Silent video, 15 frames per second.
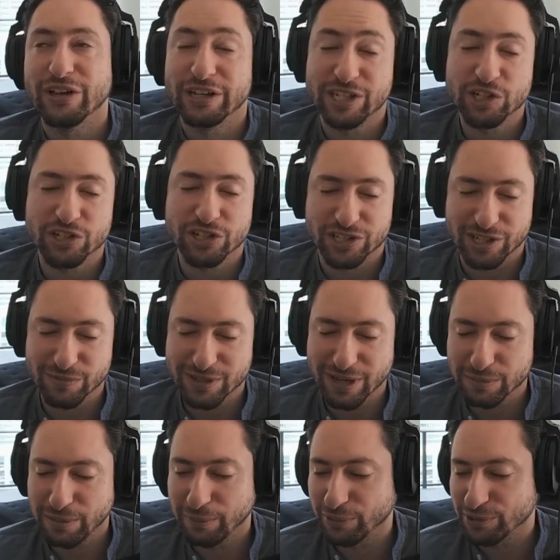interesting because
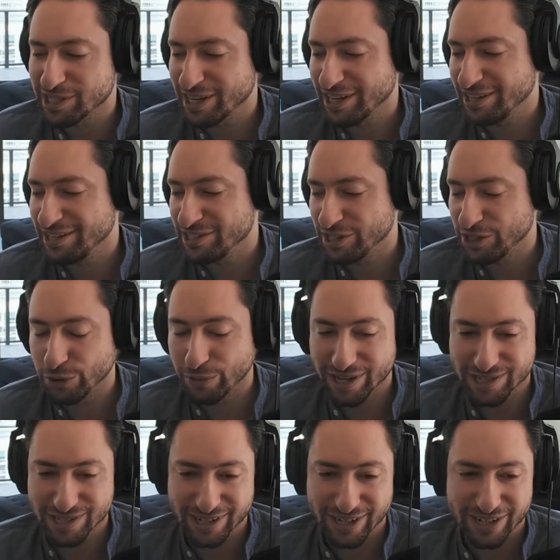sometimes people say, is the
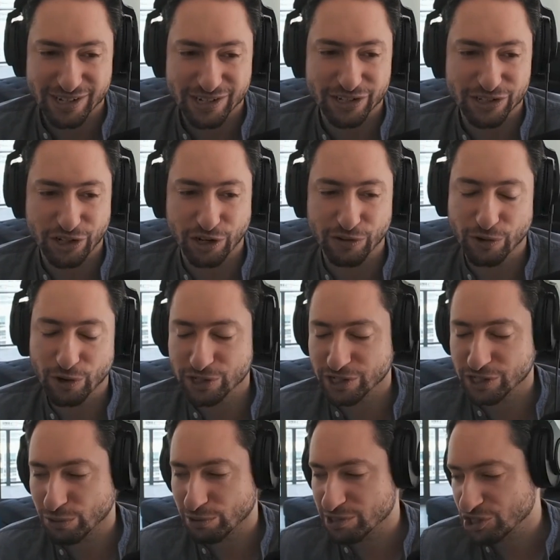U.S. converging
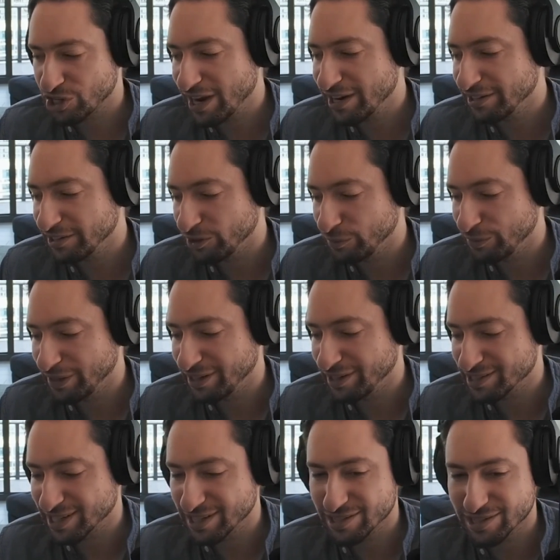towards China a little bit in
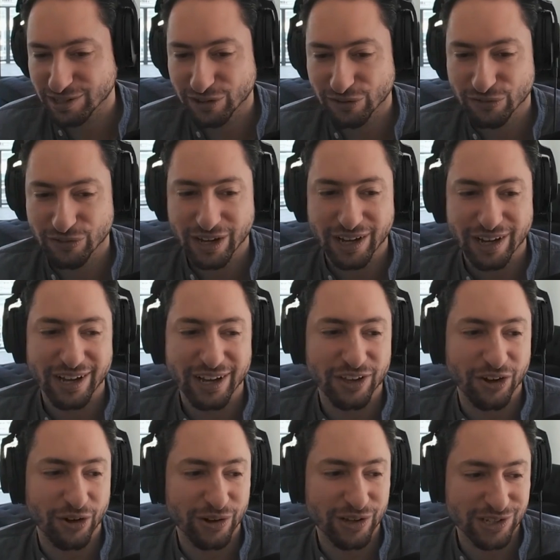the sense of,
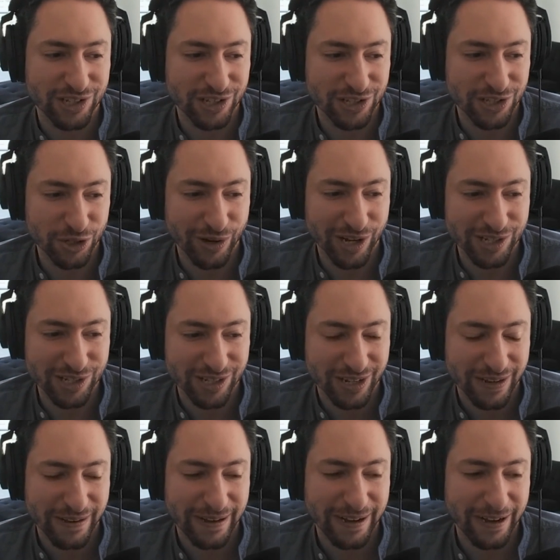is the U.S.
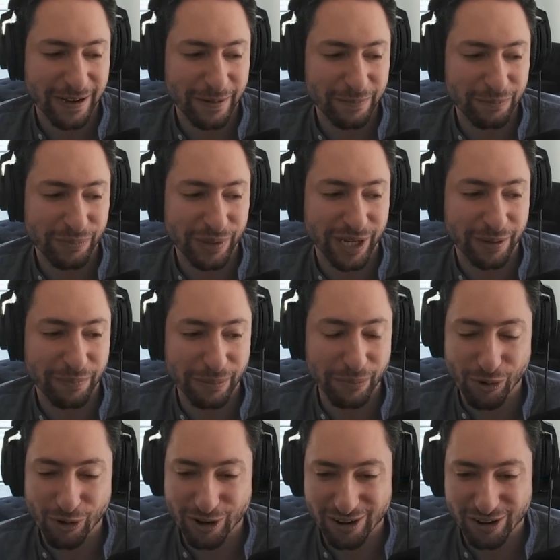Being a bit
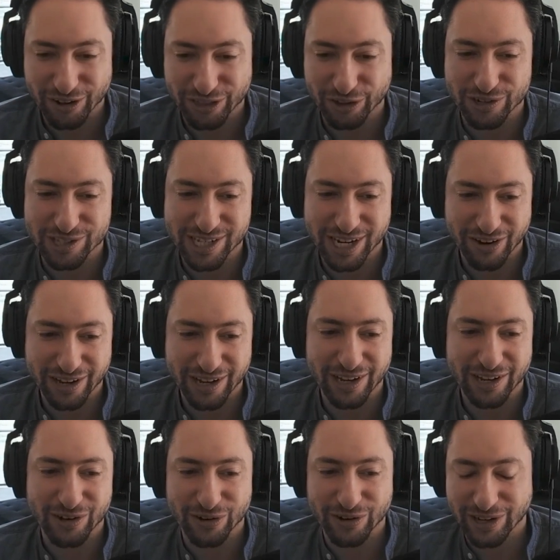more
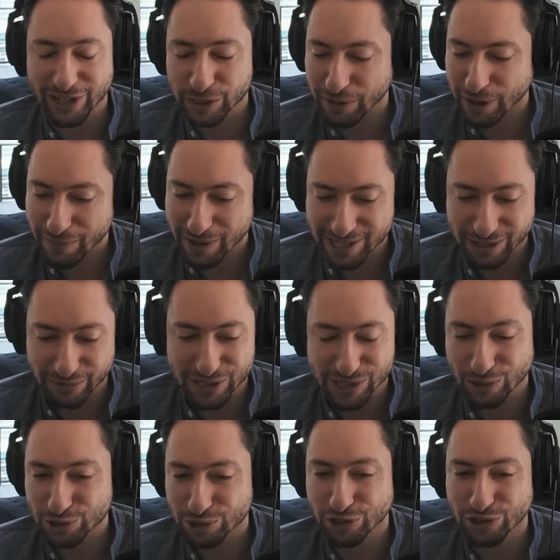authoritarian or experimenting with
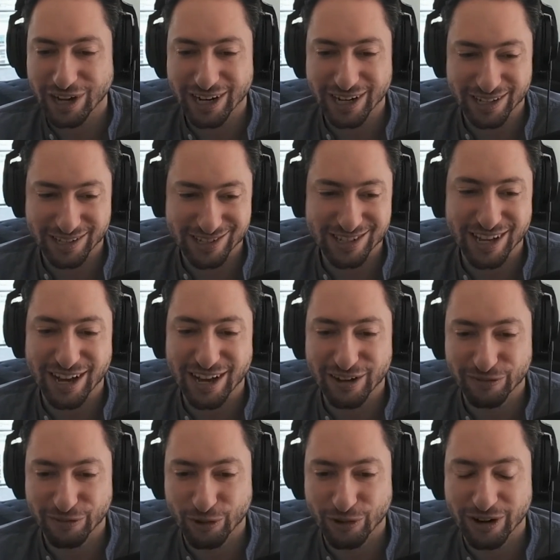social credit
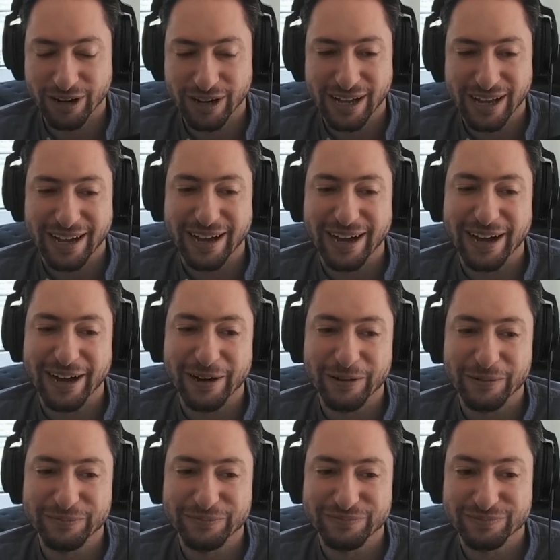stuff, or
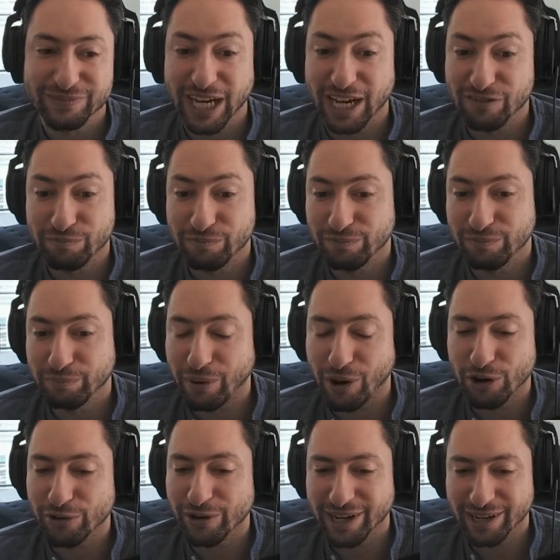kind of
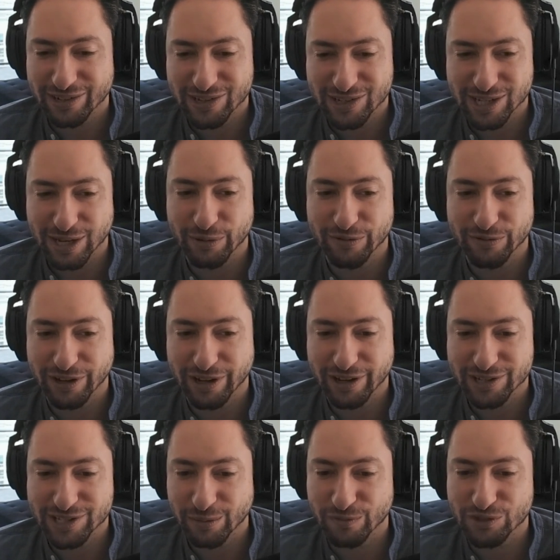borrowing some
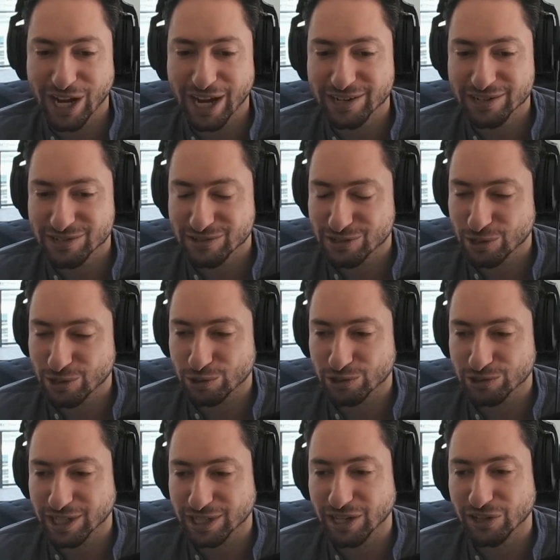of China's social
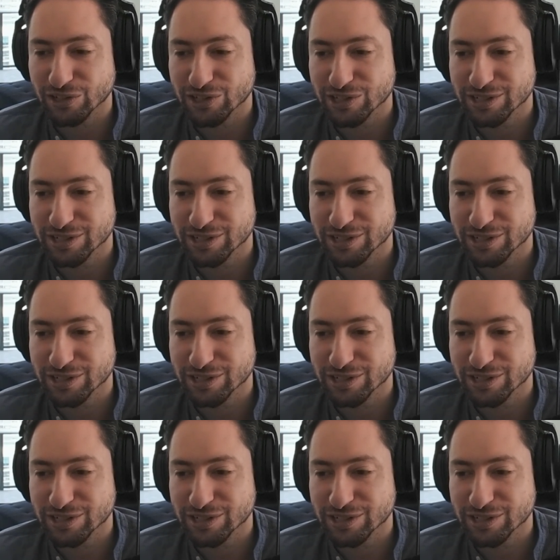technologies?